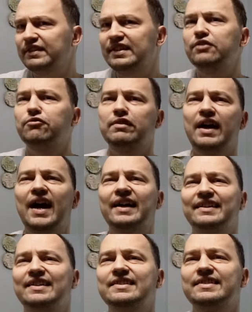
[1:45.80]
need
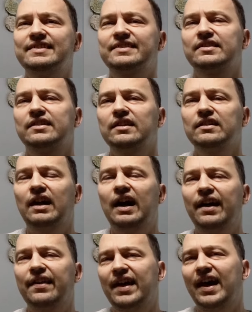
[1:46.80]
reactants.
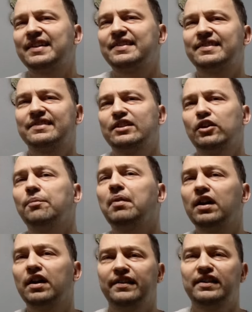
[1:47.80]
That's still
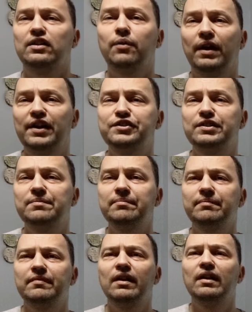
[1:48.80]
part of the equation.
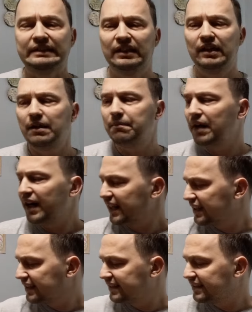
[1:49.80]

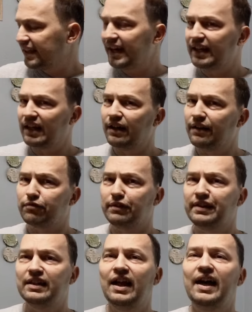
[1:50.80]
But instead of
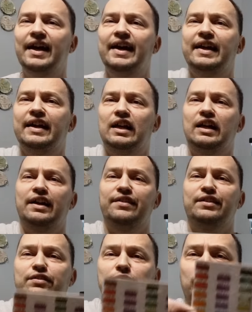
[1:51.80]
relying on
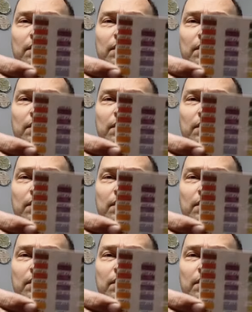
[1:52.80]
this